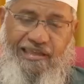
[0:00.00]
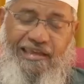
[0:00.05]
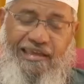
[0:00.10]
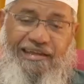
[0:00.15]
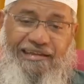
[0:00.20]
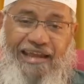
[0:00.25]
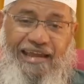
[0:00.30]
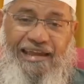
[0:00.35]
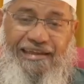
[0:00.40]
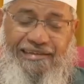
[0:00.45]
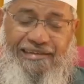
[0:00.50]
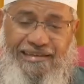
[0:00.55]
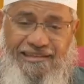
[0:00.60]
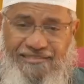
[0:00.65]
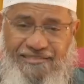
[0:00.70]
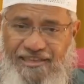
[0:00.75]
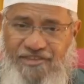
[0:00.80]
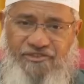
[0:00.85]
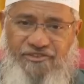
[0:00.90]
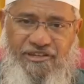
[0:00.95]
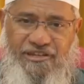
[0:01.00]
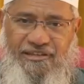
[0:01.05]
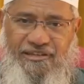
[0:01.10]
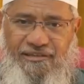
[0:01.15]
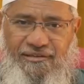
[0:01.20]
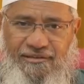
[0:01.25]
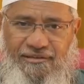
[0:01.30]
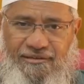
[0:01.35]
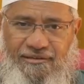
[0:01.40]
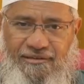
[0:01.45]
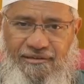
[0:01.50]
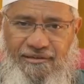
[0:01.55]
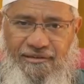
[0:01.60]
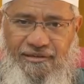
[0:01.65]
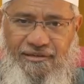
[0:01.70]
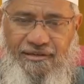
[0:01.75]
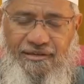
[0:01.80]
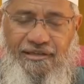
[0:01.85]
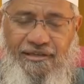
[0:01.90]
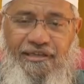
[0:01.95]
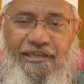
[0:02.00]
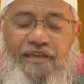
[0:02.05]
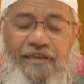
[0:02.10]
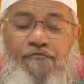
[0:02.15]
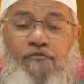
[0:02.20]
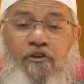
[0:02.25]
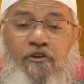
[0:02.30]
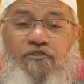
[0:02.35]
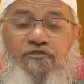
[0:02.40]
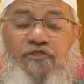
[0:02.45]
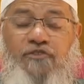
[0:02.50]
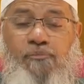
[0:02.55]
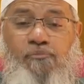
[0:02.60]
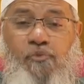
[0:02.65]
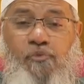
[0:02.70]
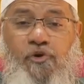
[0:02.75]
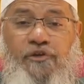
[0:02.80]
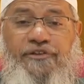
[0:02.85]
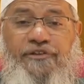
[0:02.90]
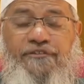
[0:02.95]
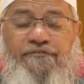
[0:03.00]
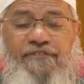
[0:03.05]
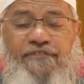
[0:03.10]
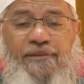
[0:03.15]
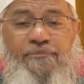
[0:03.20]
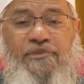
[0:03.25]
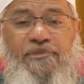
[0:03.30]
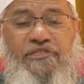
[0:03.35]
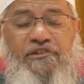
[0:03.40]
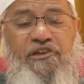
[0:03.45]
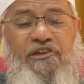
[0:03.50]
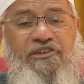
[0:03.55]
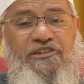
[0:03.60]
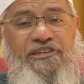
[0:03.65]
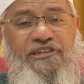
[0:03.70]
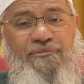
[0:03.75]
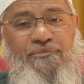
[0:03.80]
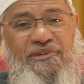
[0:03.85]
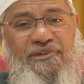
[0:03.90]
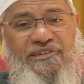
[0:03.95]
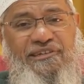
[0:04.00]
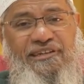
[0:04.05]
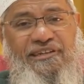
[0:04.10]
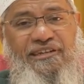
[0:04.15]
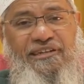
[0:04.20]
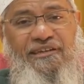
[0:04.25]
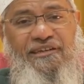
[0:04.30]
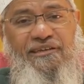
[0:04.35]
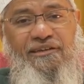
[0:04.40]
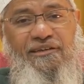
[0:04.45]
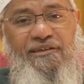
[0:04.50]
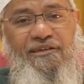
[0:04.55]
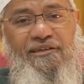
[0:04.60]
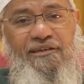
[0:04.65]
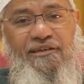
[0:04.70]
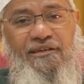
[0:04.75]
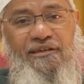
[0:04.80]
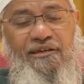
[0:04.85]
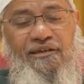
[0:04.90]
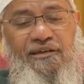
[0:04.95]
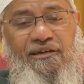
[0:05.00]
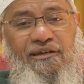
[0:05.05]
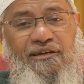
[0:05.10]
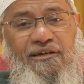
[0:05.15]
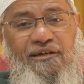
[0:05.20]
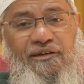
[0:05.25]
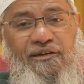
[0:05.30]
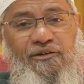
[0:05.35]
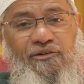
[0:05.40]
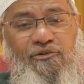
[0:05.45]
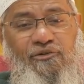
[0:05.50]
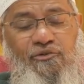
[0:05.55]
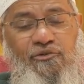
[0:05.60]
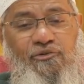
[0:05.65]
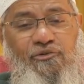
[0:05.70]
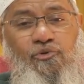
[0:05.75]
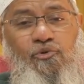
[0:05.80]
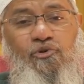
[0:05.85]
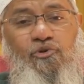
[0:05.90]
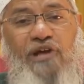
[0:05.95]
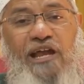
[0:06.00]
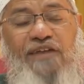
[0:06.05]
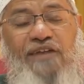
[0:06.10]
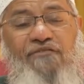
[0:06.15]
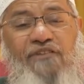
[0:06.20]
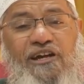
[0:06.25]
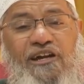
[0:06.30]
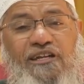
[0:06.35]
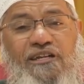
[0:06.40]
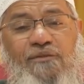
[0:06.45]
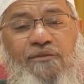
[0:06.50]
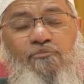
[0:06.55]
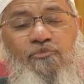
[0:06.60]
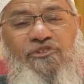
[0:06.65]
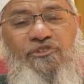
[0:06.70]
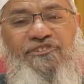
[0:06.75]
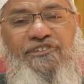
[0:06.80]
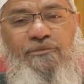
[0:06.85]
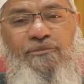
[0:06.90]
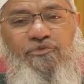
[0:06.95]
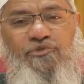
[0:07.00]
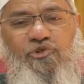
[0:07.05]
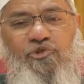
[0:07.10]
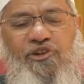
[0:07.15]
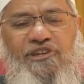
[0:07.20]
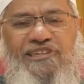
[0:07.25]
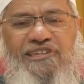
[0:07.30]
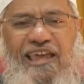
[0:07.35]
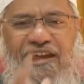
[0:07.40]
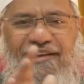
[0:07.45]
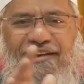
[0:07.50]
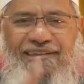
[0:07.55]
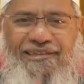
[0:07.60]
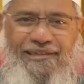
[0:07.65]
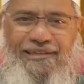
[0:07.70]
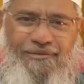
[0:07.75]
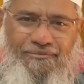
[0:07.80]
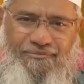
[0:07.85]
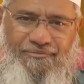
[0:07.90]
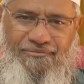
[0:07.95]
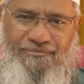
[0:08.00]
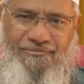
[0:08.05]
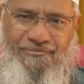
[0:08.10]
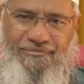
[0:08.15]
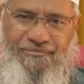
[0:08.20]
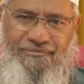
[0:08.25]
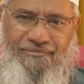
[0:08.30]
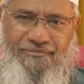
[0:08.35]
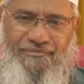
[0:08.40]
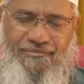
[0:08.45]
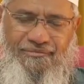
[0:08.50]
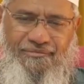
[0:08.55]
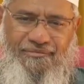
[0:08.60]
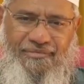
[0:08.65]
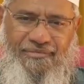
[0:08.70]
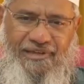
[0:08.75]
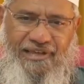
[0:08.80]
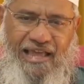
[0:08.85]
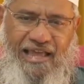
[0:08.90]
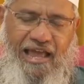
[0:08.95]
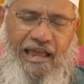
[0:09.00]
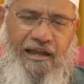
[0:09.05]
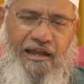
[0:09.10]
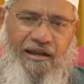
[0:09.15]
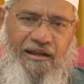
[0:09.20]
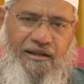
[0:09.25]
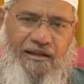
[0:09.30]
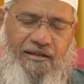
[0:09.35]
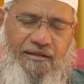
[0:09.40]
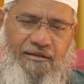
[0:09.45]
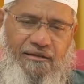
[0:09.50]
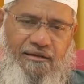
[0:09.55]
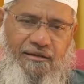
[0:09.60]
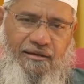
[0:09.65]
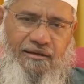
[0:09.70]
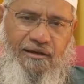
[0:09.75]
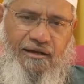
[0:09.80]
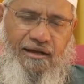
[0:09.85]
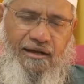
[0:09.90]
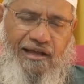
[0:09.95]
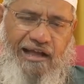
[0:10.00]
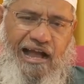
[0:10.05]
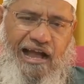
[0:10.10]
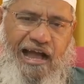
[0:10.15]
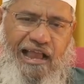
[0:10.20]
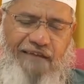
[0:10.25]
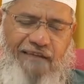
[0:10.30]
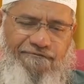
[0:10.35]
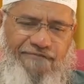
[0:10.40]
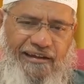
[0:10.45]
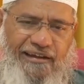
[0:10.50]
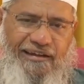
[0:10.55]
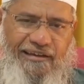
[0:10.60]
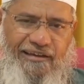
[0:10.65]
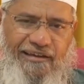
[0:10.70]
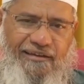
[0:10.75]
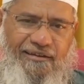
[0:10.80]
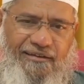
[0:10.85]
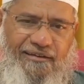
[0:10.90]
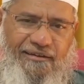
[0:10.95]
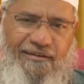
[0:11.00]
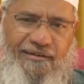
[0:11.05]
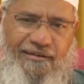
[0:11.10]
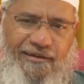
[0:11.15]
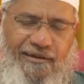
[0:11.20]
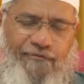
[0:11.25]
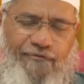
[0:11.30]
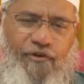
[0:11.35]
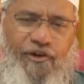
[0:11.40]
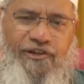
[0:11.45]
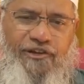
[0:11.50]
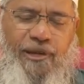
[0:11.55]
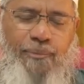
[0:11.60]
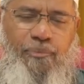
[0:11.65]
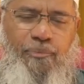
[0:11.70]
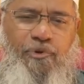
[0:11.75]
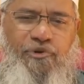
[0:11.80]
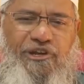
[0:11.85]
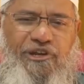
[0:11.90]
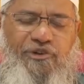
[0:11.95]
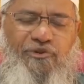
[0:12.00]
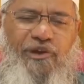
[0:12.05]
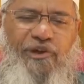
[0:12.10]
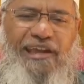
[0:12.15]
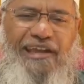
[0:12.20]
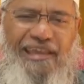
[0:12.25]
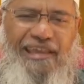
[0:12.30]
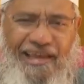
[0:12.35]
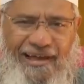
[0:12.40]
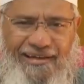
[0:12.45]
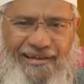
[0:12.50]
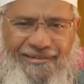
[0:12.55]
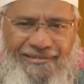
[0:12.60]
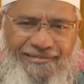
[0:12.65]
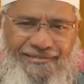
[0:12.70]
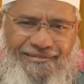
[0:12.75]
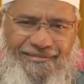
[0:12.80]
In 19th century, he was the most famous Christian missionary to convert Muslims to Christianity. And Karl Fender was deputed to India,